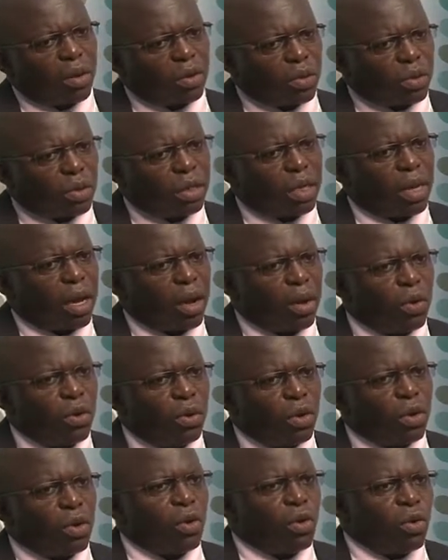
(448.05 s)
to see how
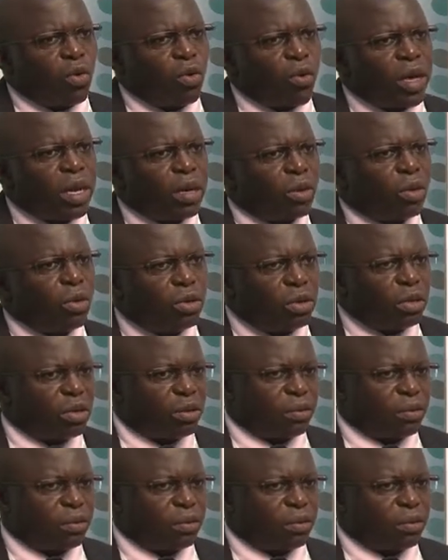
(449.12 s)
we could